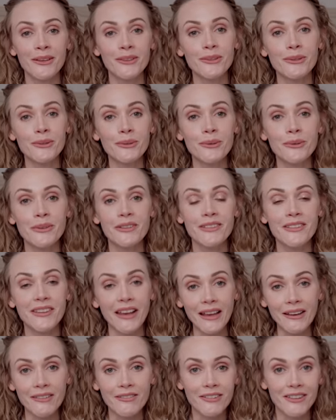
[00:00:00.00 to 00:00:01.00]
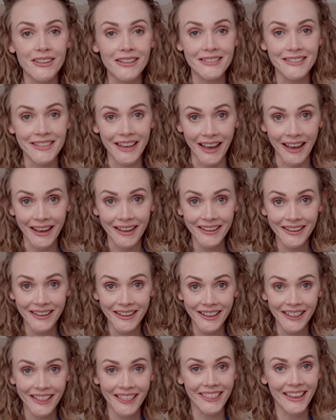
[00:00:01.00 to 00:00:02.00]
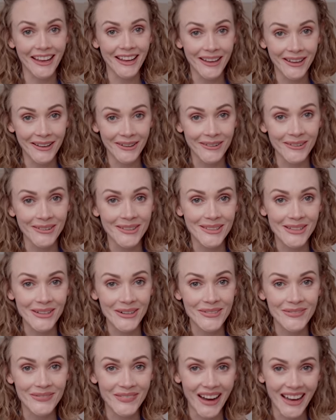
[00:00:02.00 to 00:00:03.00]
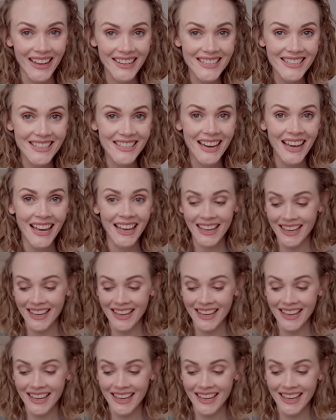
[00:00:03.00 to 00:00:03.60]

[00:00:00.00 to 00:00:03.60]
you saved the day. Thank you so much.